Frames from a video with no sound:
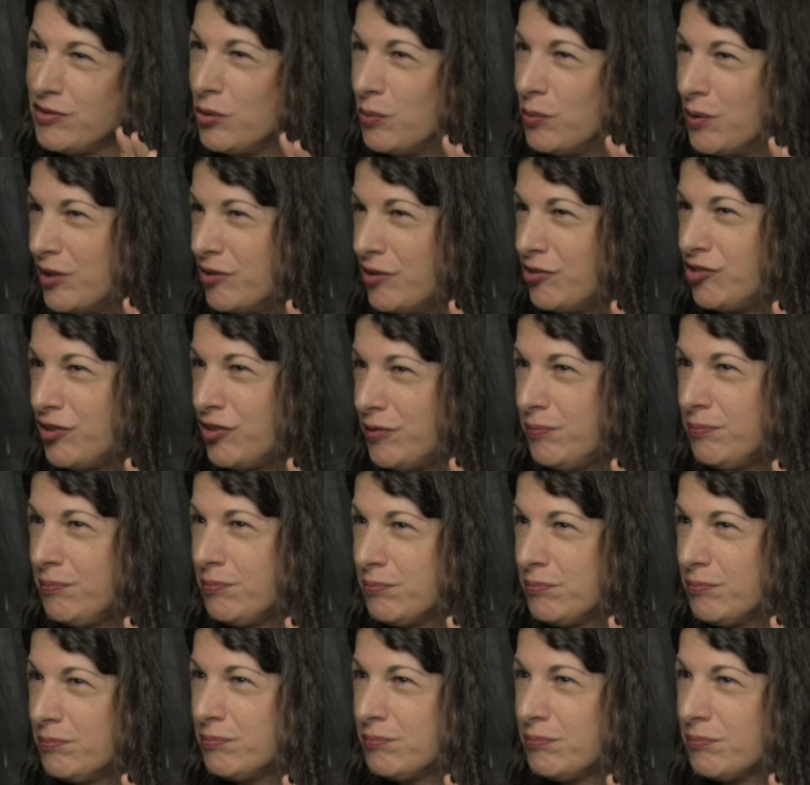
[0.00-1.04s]
coercion.
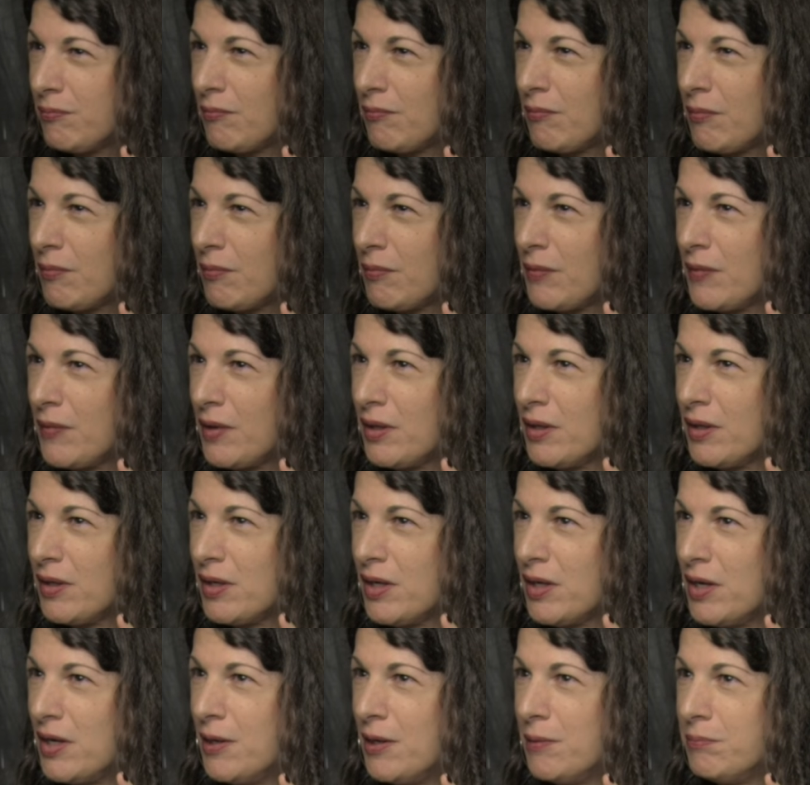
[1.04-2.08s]

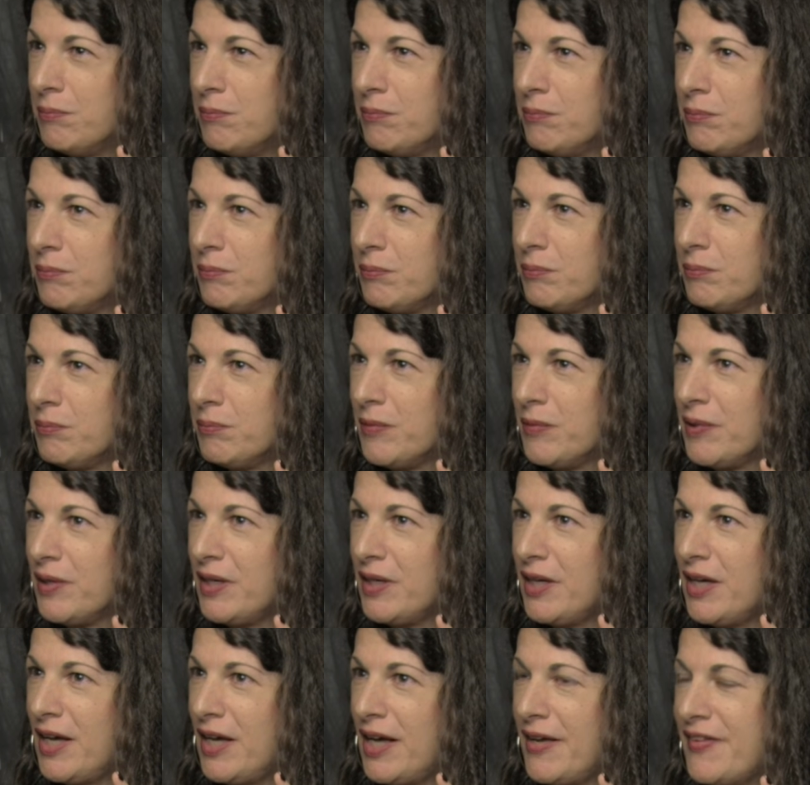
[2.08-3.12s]

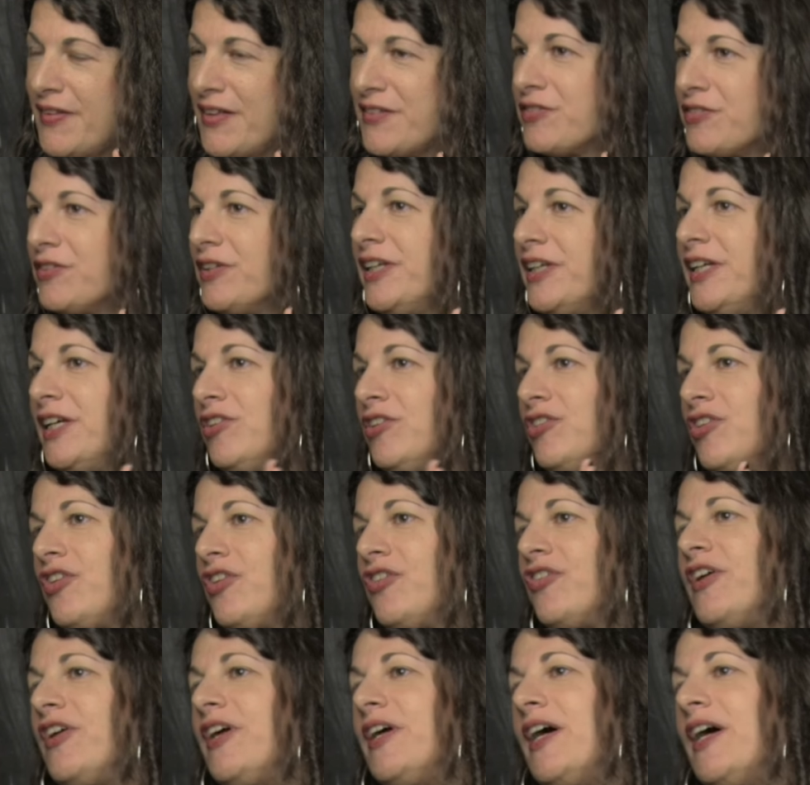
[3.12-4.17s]
And that's really
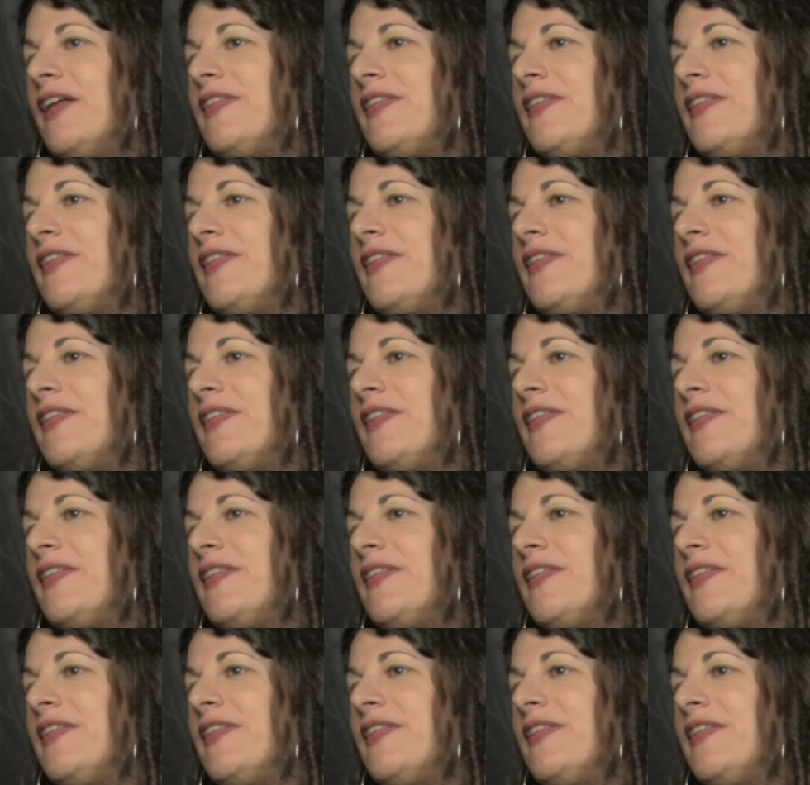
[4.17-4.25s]
interesting.